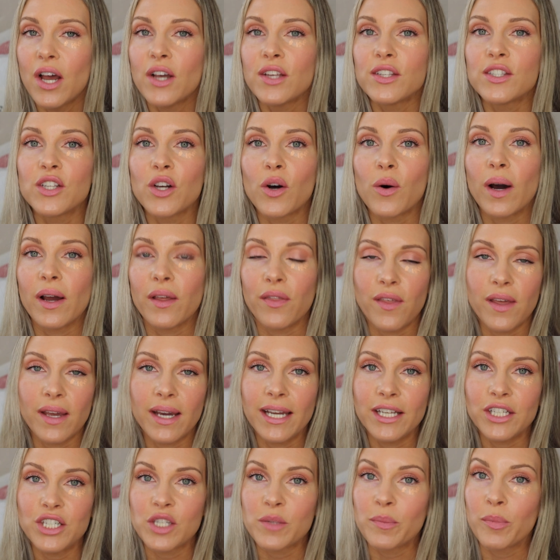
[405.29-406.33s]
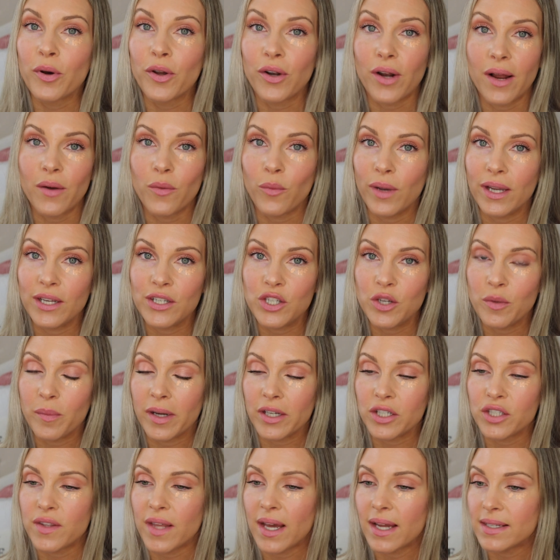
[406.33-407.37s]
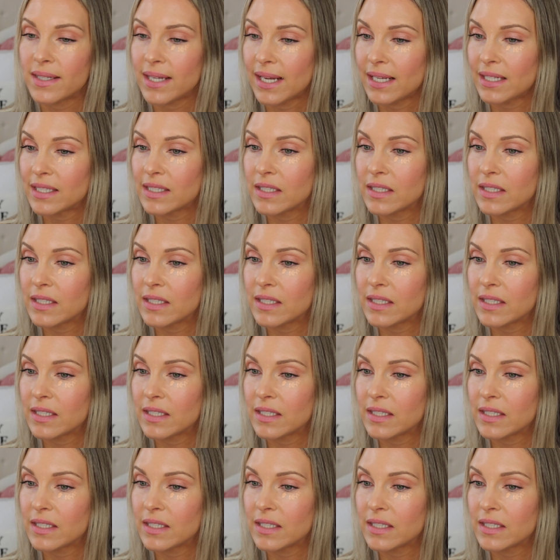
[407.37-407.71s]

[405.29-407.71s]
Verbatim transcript: So I think I just put on way too much that day.